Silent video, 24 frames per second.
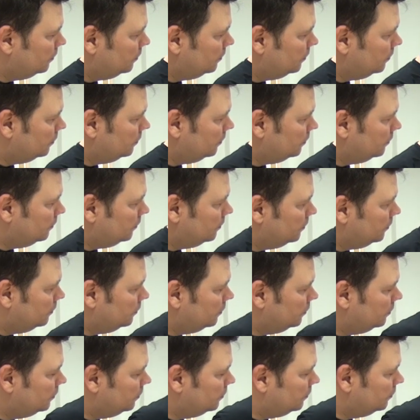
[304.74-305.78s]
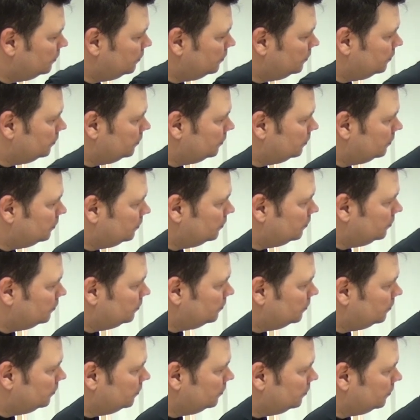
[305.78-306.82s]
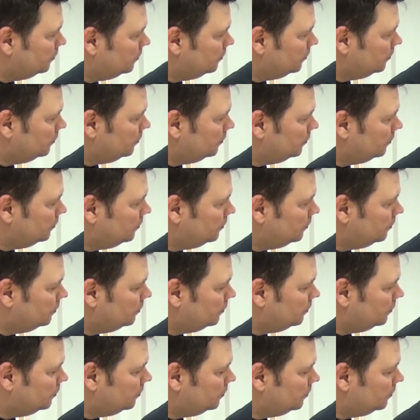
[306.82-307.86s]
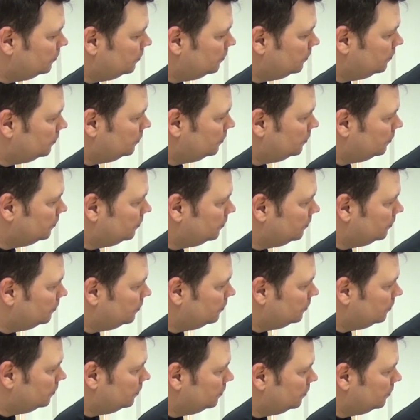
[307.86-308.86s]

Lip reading: [no speech]